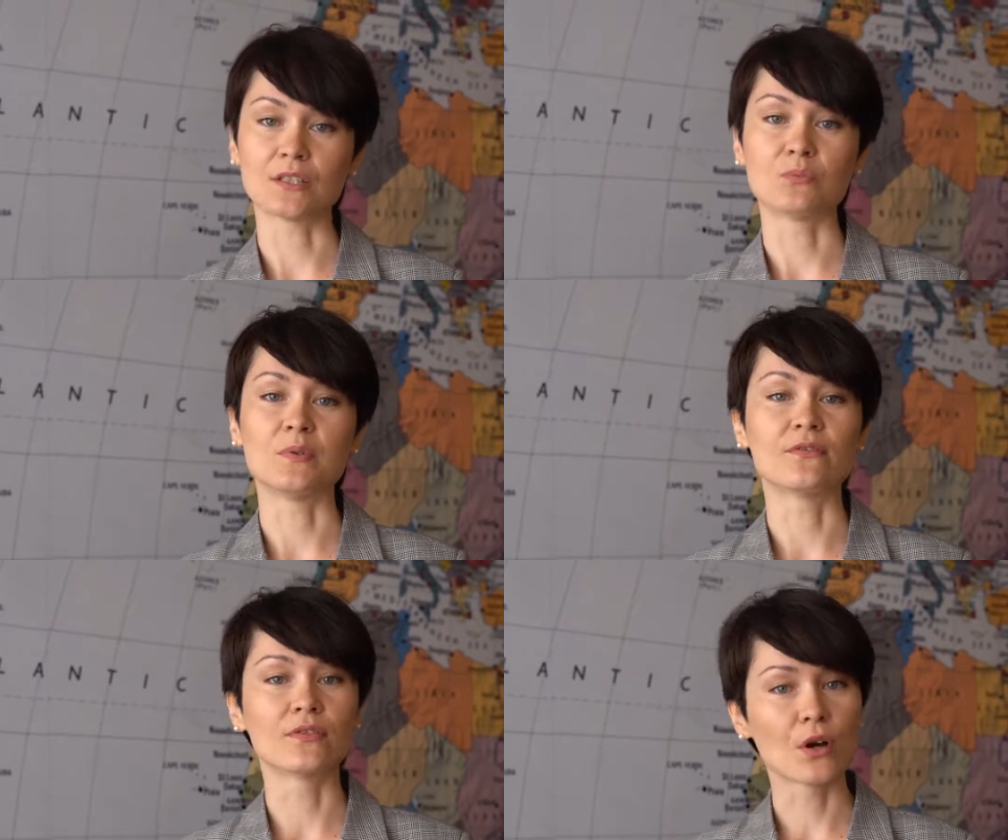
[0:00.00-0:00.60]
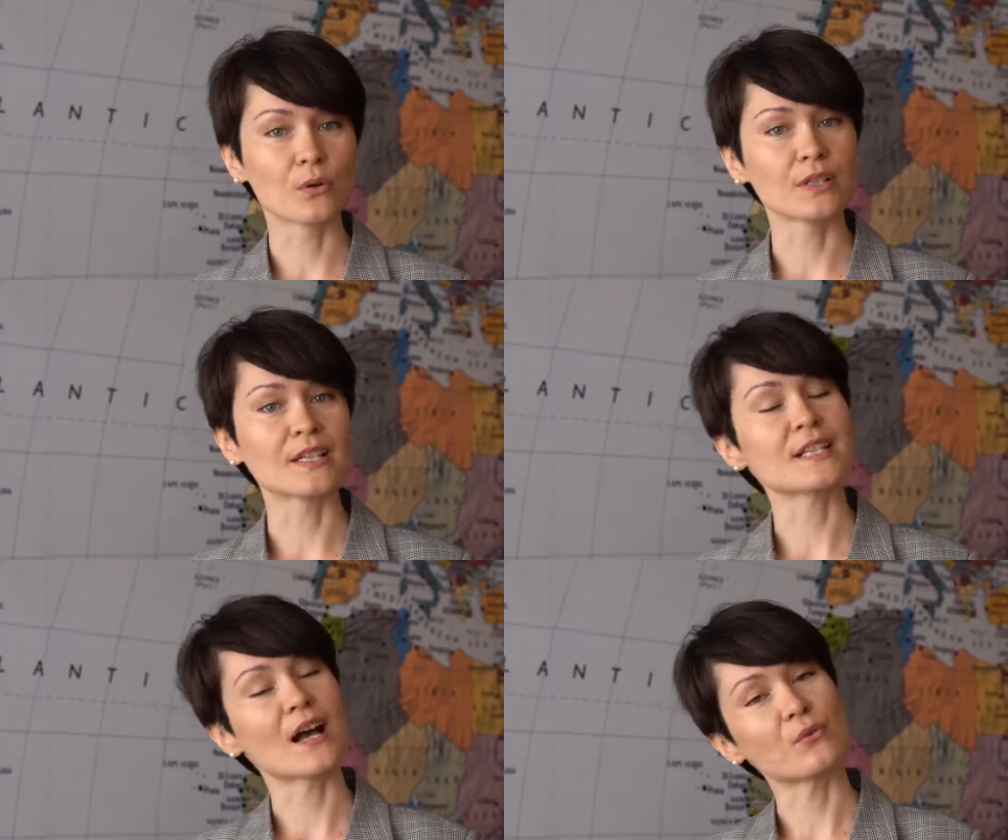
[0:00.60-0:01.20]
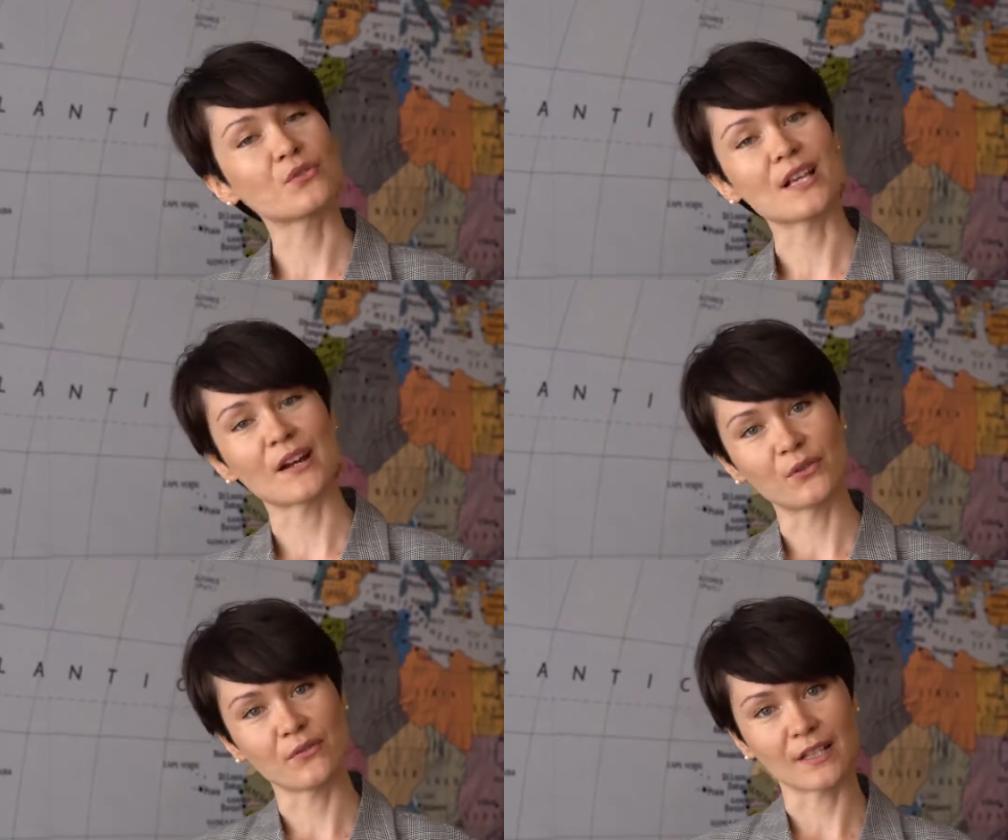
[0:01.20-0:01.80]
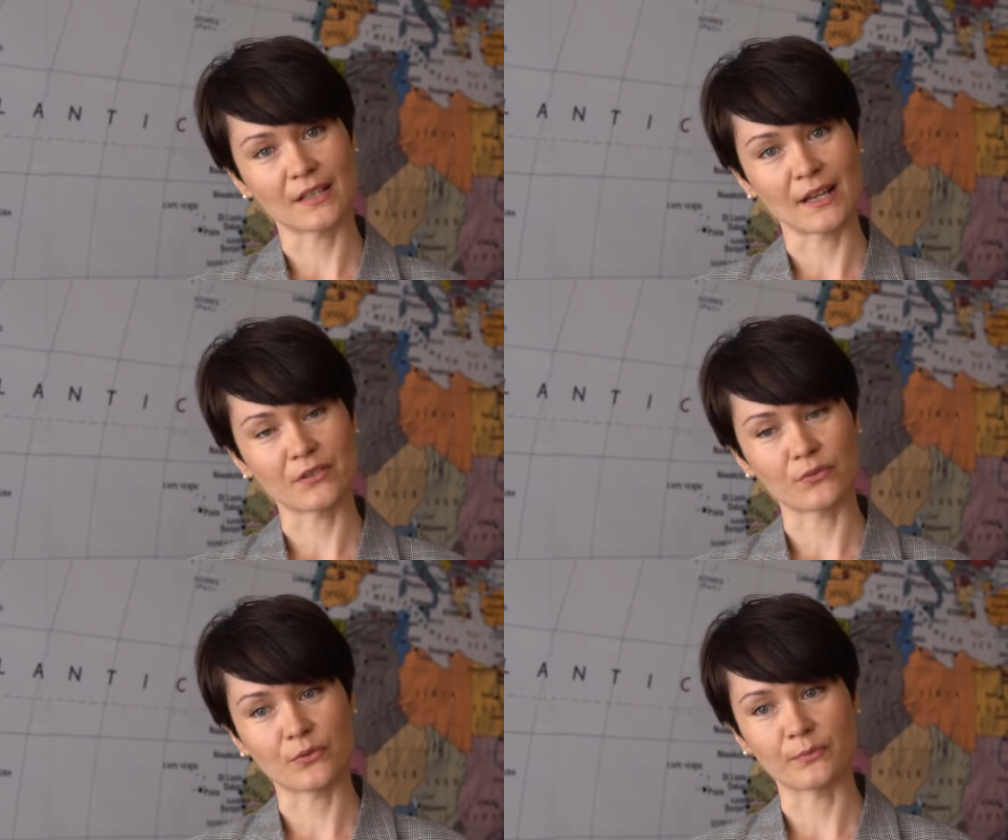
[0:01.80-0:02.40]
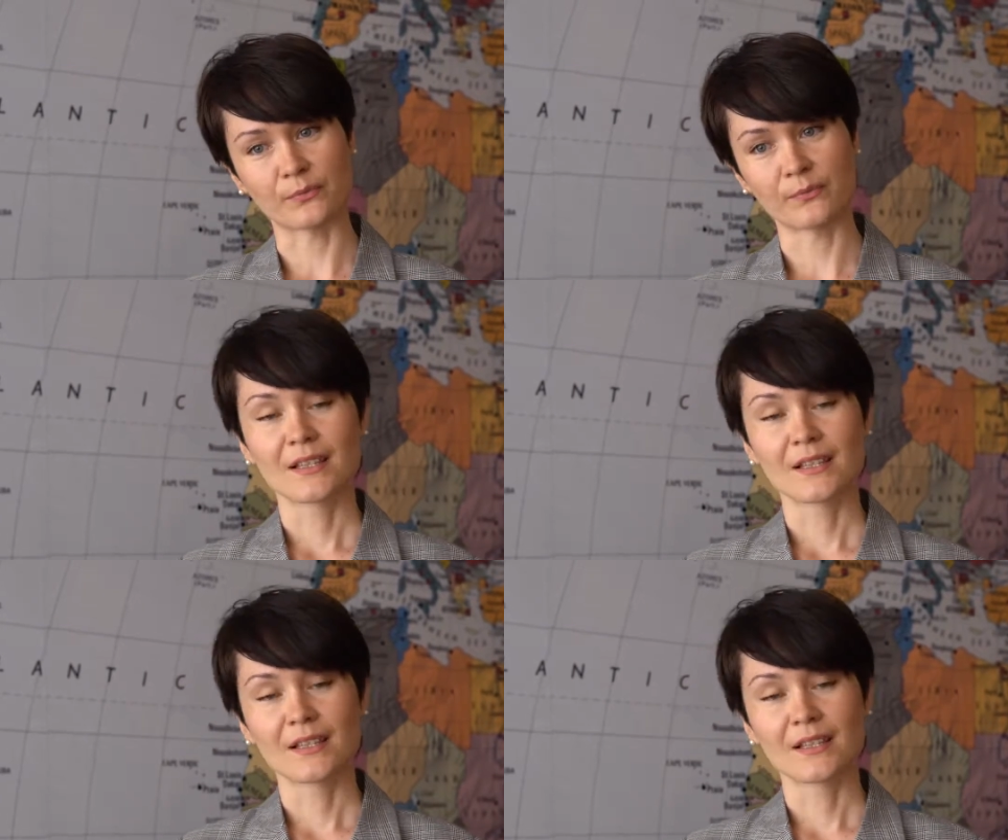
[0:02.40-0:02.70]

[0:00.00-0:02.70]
to be flawless outside of the classroom.